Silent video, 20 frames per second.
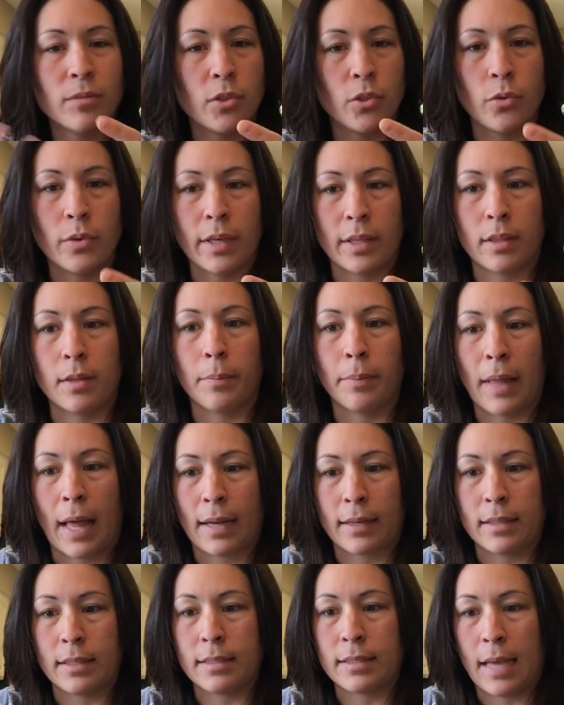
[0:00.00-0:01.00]
you get the
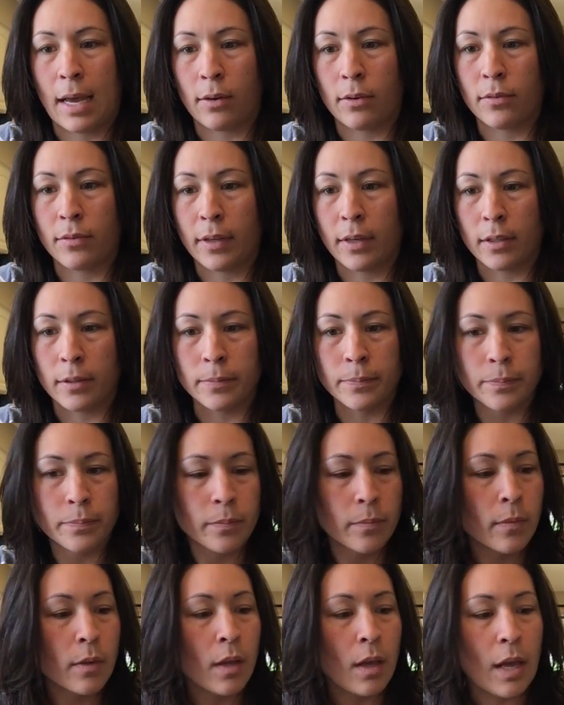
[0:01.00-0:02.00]
blackness out of there.
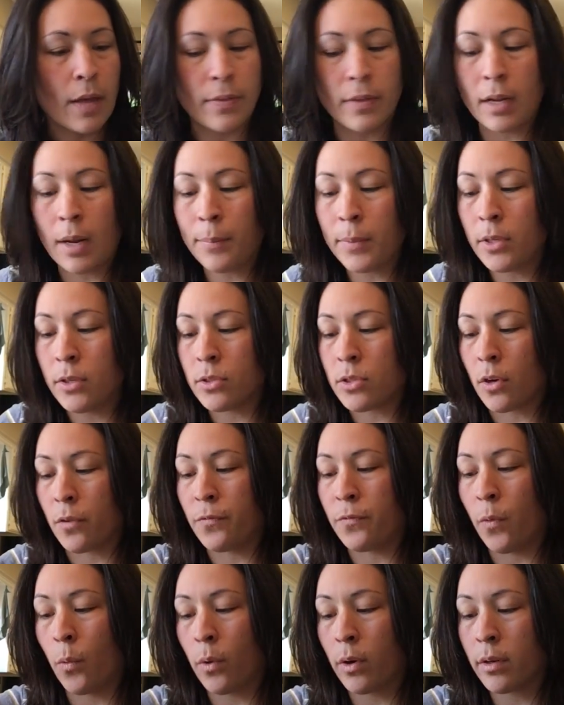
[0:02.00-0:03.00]
And then I'm going to use
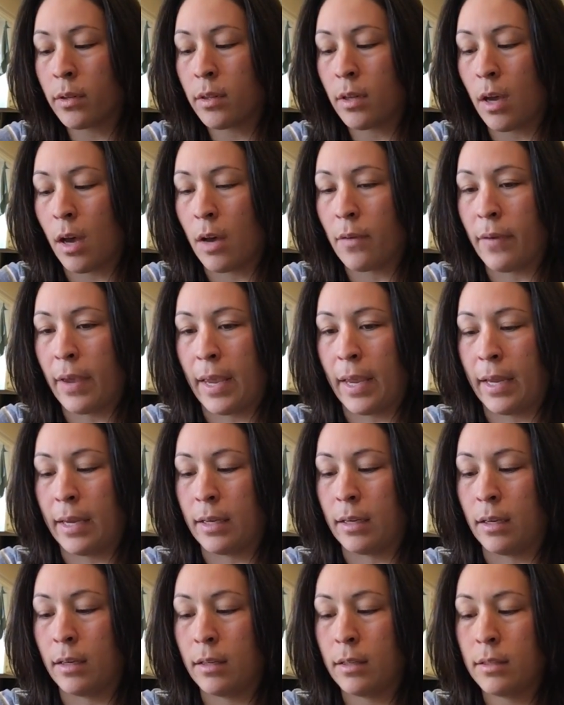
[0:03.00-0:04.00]
1/4 of
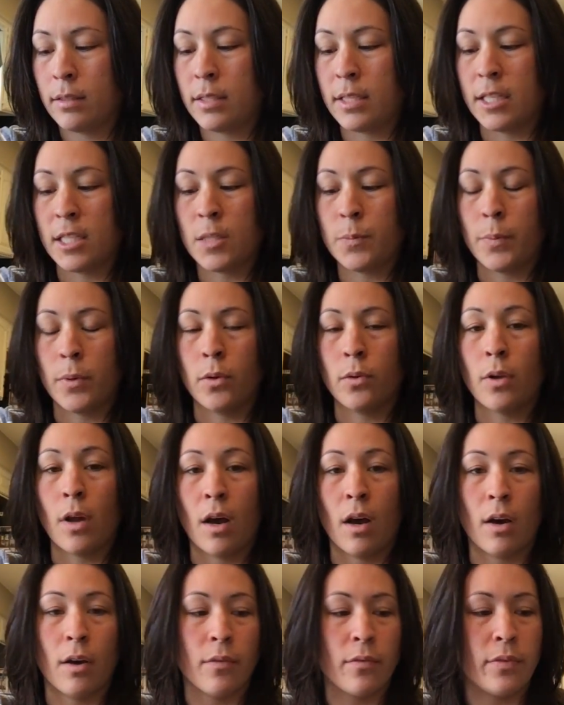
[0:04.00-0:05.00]
a teaspoon
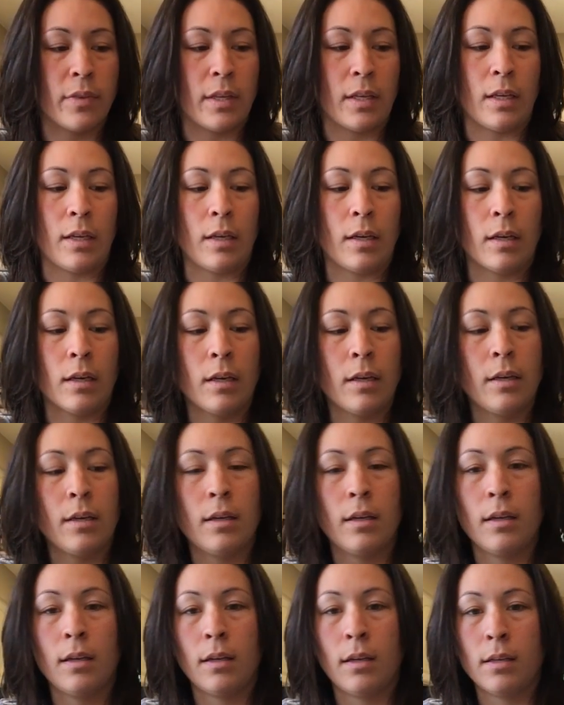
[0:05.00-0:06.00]
of the
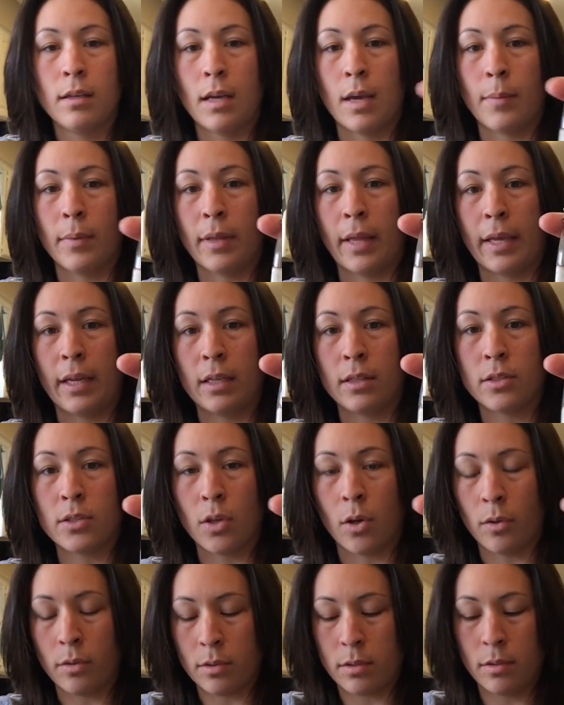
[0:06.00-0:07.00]
Himalayan
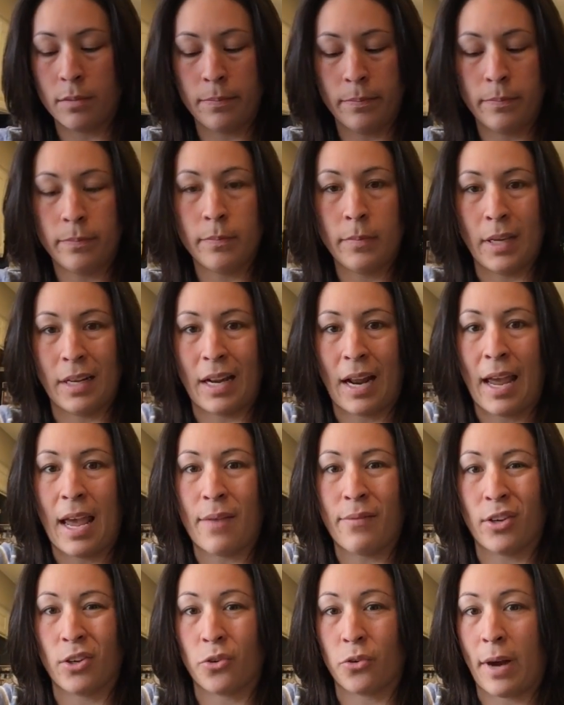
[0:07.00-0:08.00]
salt. And I
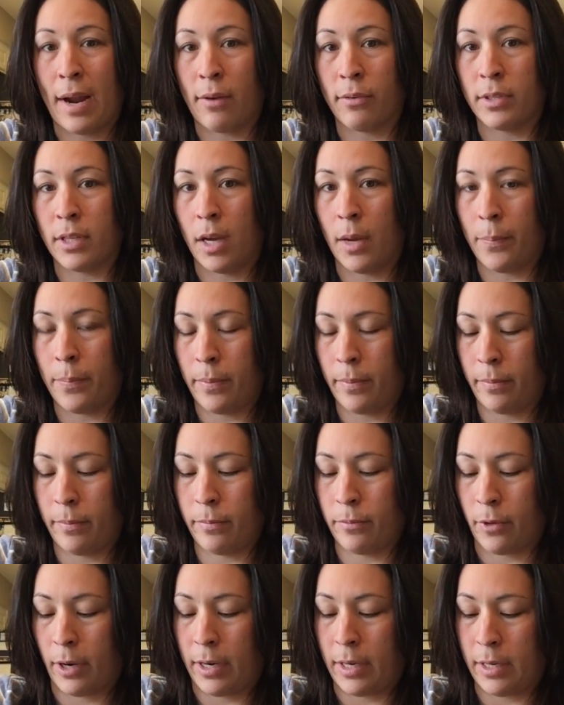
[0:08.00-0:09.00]
have it ground up
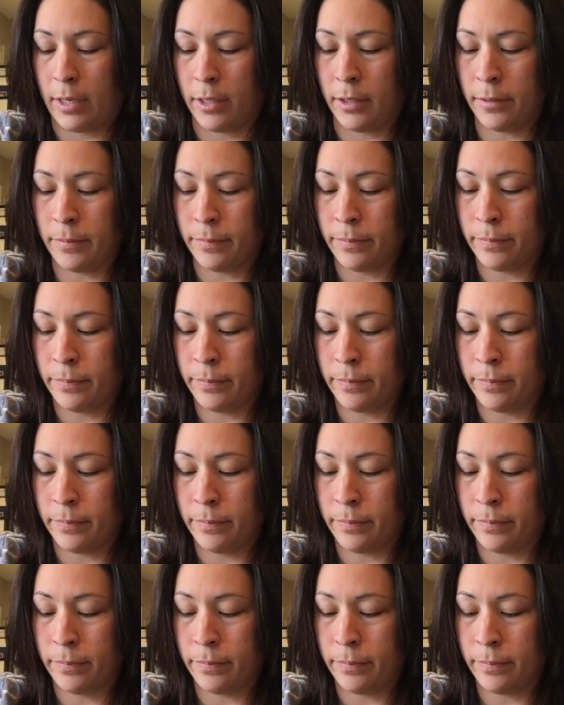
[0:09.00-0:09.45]
right here.